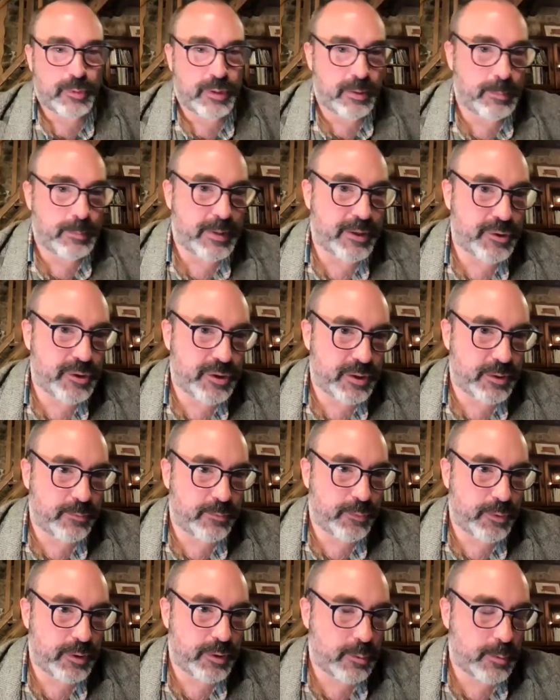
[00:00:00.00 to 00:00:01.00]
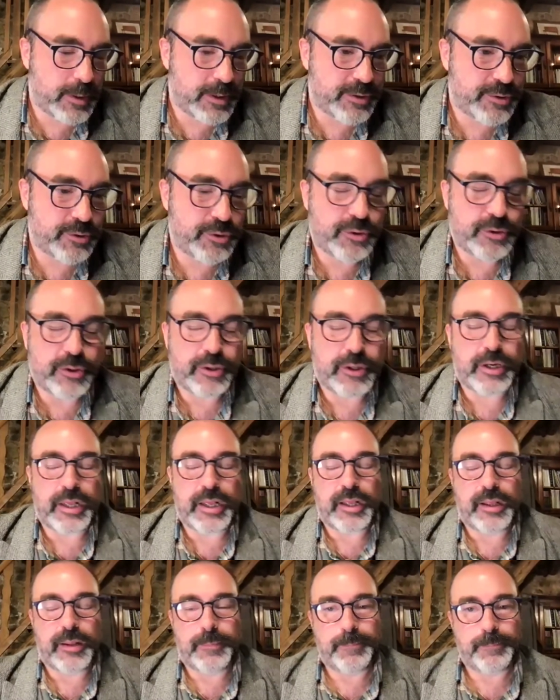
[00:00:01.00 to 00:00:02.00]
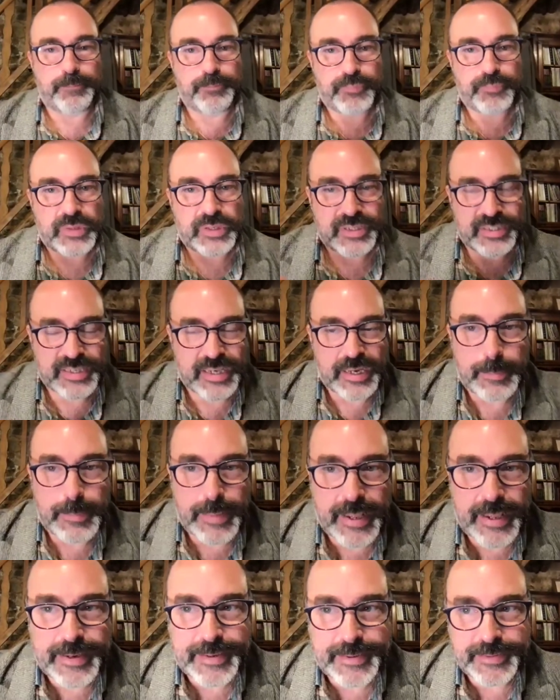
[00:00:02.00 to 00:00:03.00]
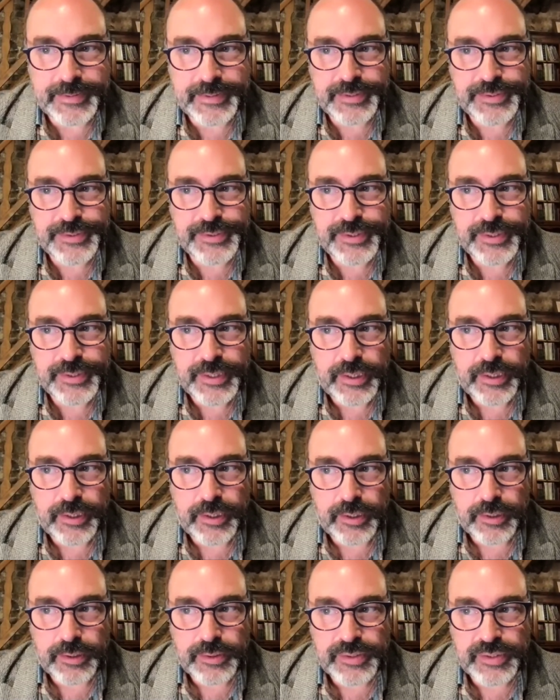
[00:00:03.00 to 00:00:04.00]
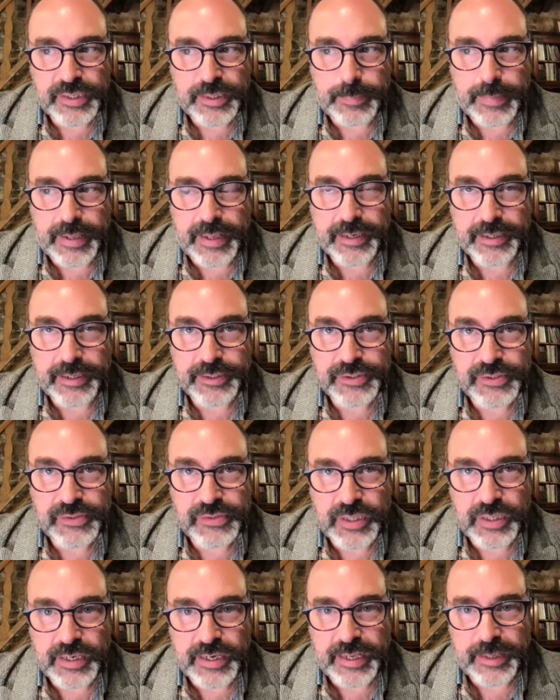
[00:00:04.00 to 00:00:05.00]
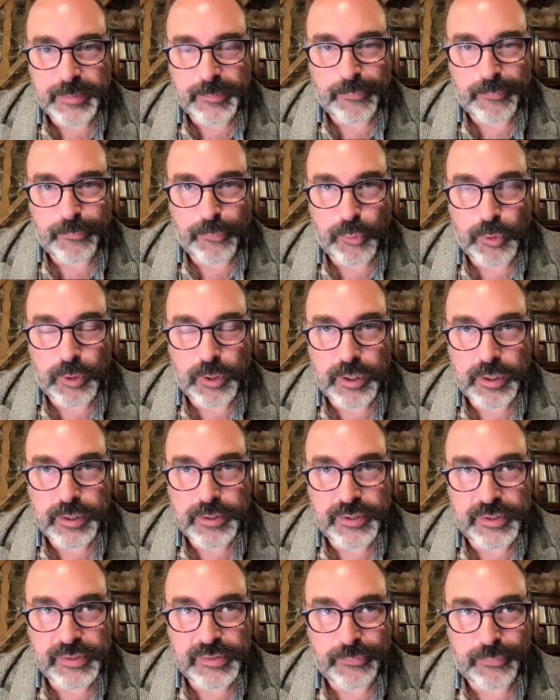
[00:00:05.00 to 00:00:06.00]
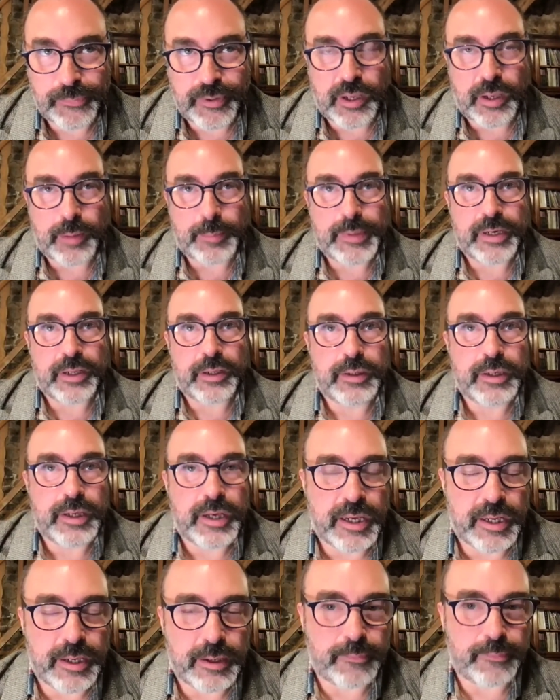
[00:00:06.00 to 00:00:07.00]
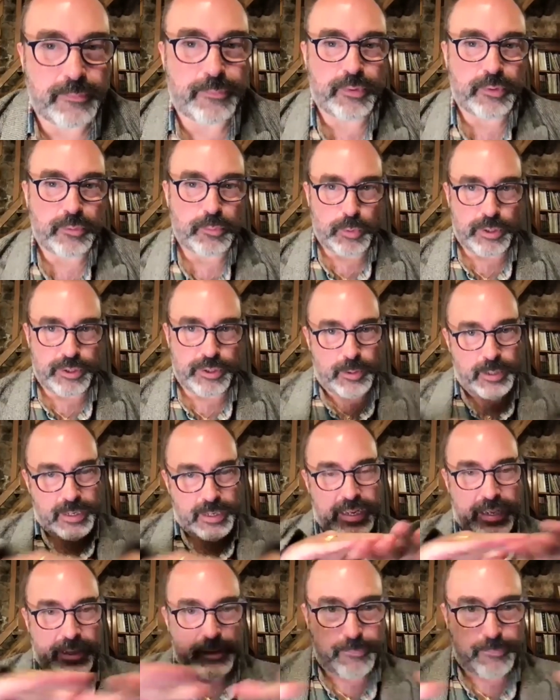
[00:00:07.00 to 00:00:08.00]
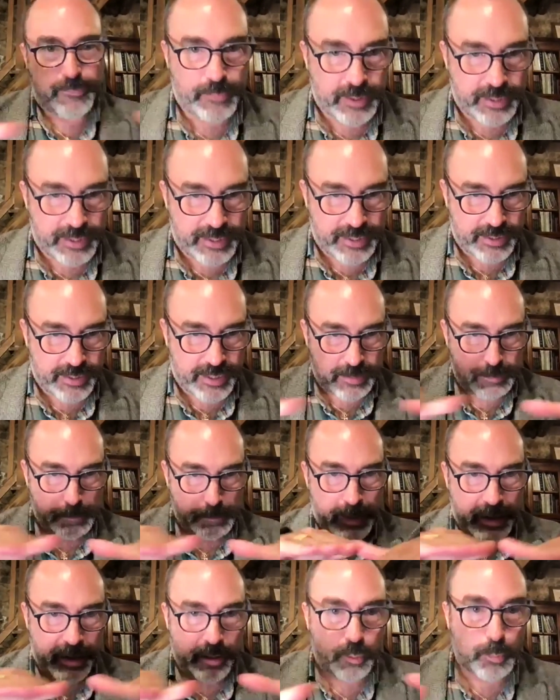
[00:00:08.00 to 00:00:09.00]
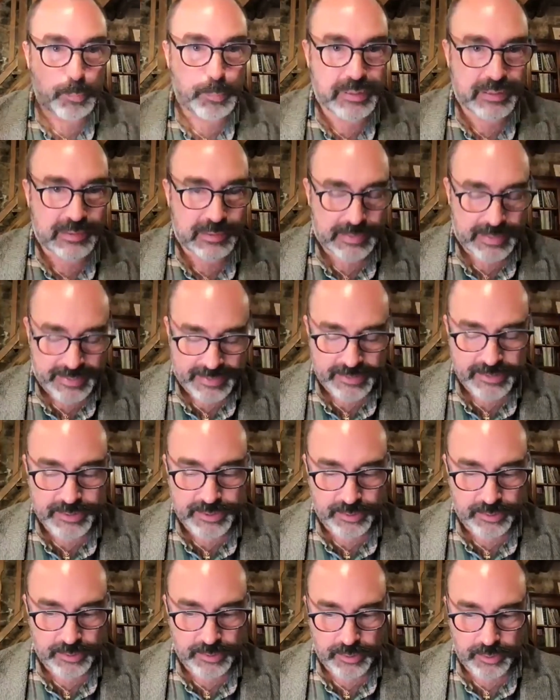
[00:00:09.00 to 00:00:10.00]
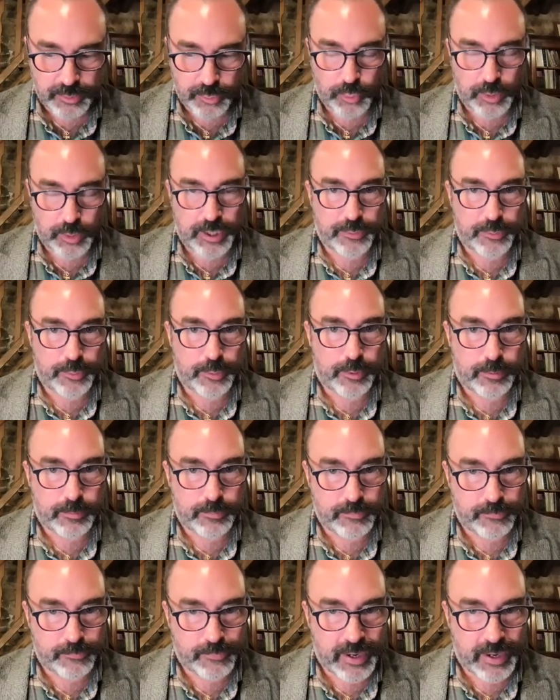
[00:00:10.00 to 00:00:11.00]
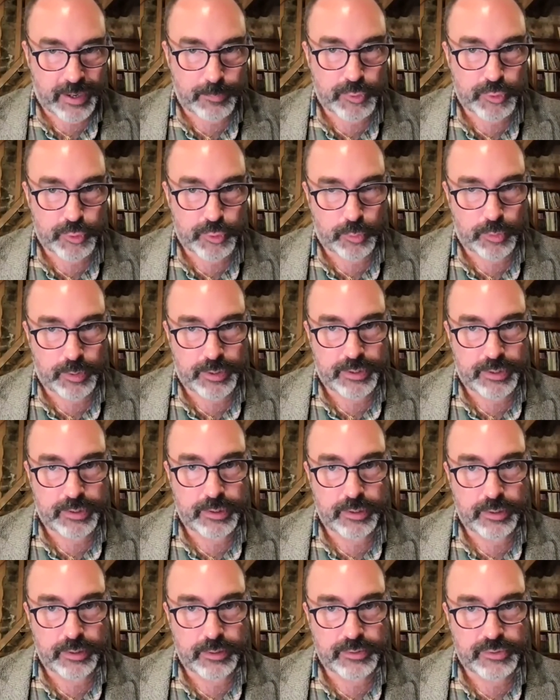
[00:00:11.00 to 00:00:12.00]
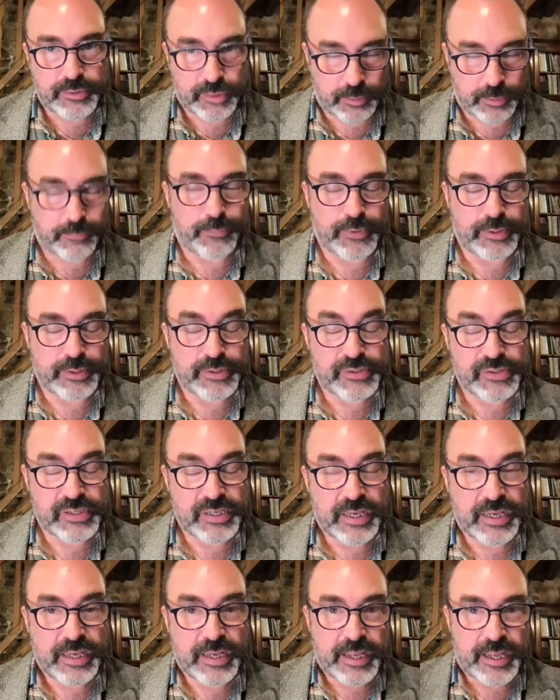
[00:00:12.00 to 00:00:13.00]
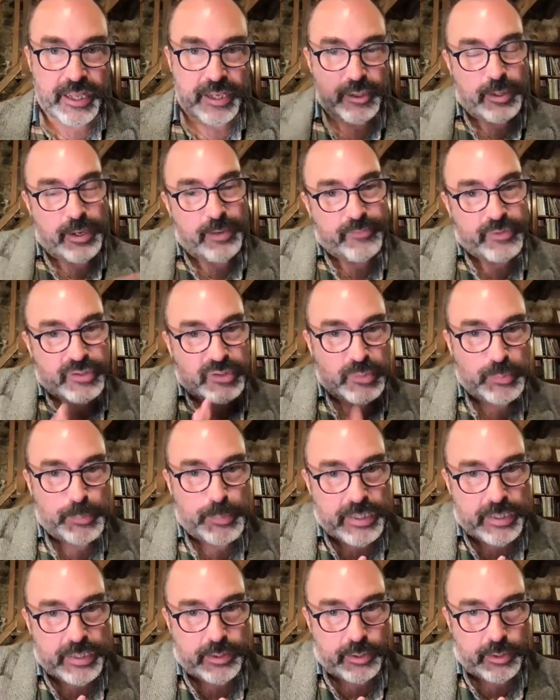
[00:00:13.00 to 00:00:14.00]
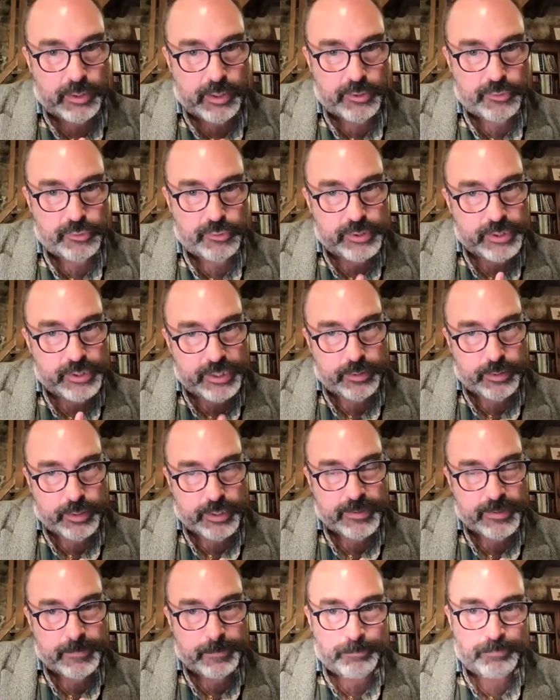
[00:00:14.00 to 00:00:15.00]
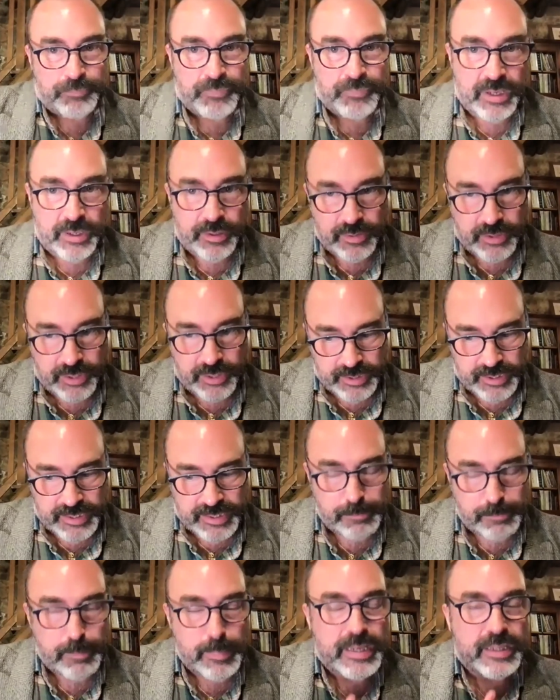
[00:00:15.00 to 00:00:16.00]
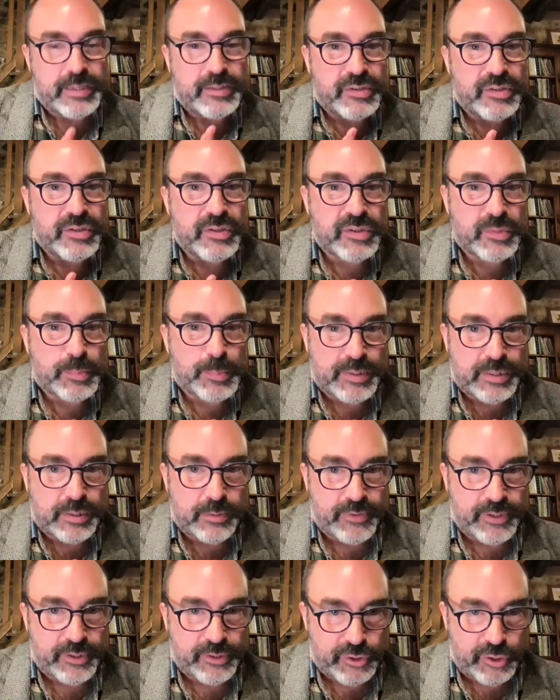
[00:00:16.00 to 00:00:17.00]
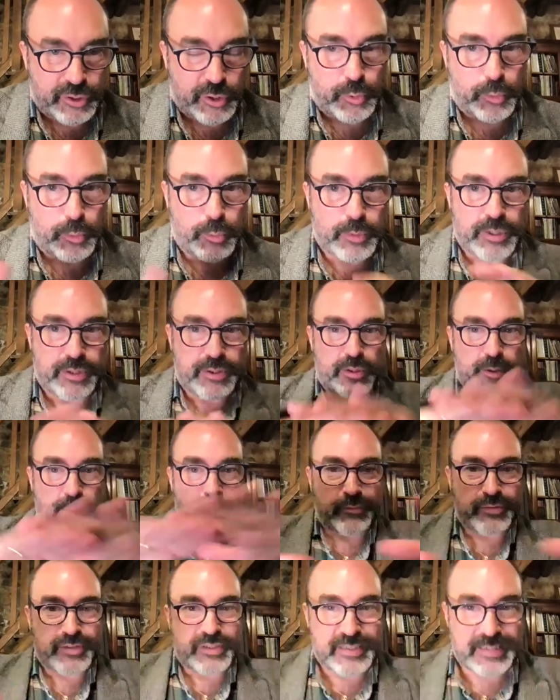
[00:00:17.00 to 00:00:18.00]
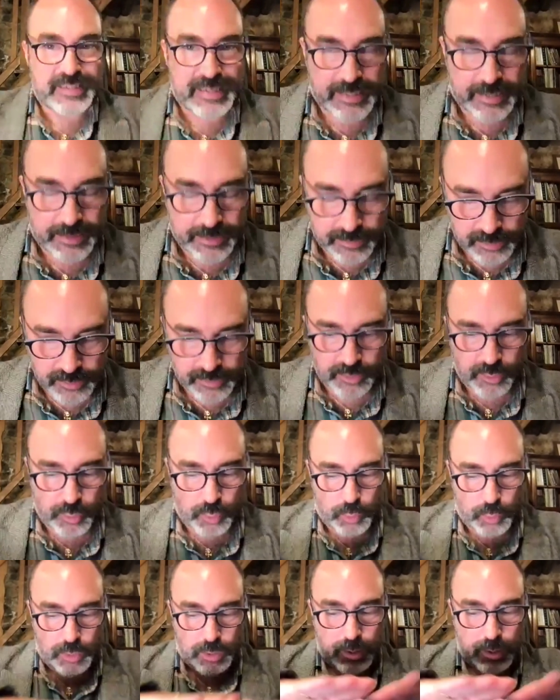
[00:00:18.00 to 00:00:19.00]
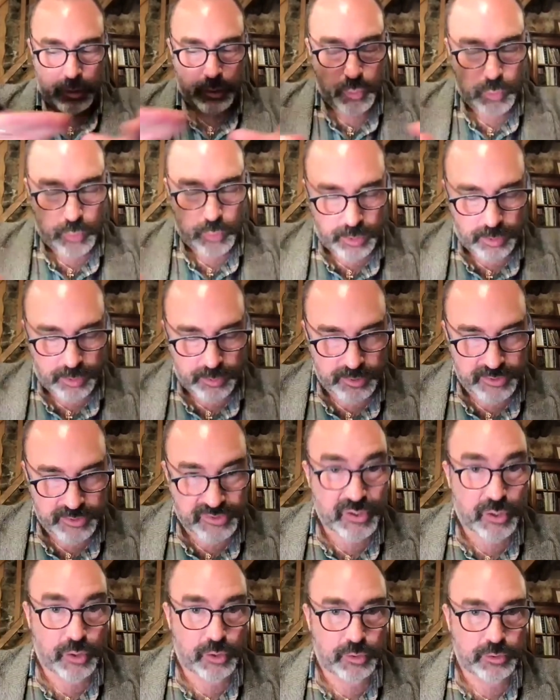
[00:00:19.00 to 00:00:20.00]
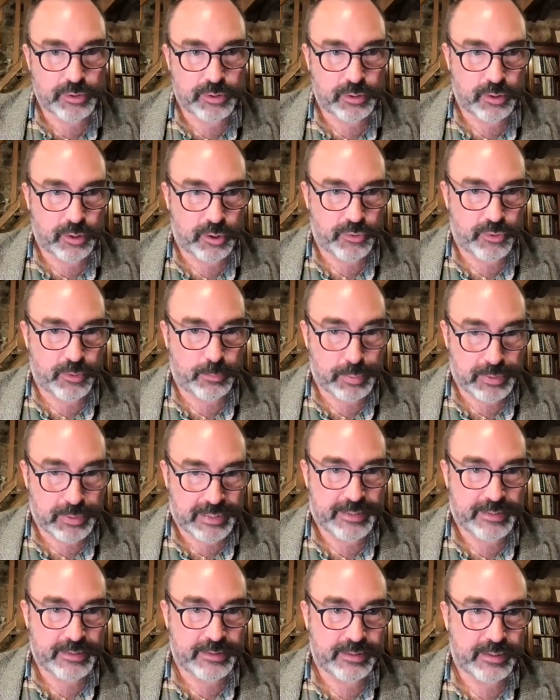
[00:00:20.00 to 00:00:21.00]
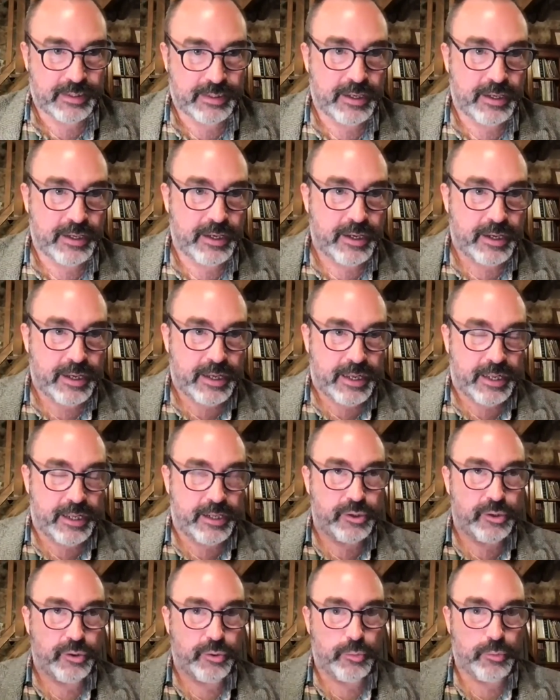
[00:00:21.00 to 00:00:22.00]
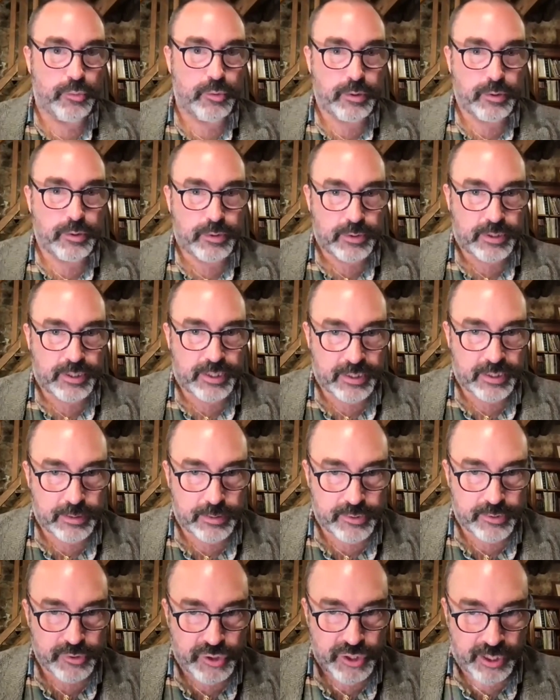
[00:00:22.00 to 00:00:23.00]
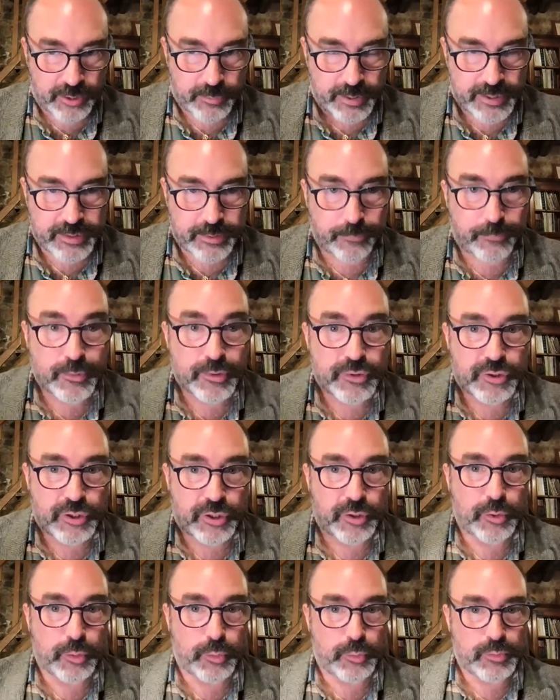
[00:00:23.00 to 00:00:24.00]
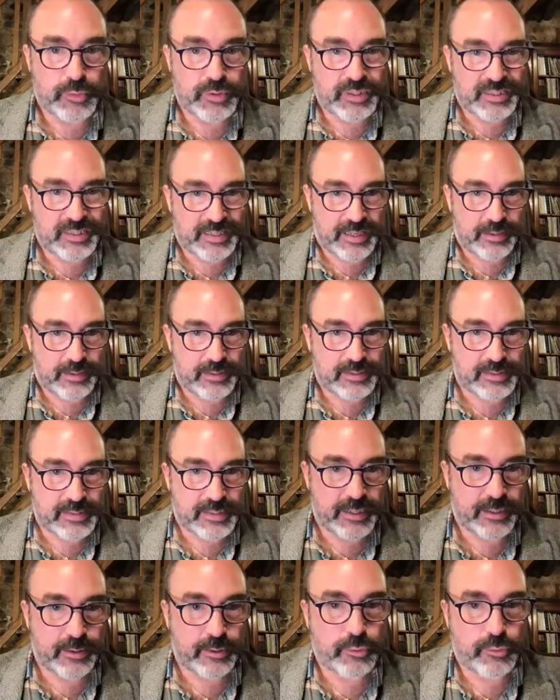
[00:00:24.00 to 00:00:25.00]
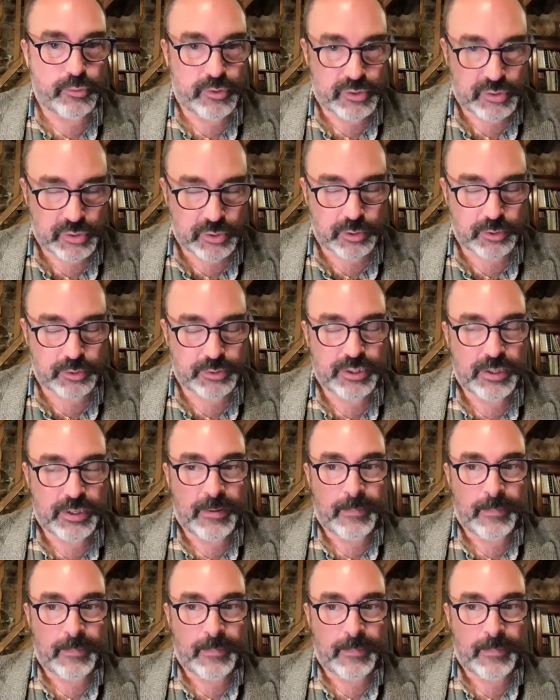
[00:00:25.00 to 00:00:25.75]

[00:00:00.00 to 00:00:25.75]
want to mention for the questioner, cymatics. Cymatics is the name for this phenomenon of when you have a metal plate or other vibratory surface, and you have a speaker underneath it that emits a specific tone, and then you have sand or salt on the plate, and you can generate different tones, and the sand or the salt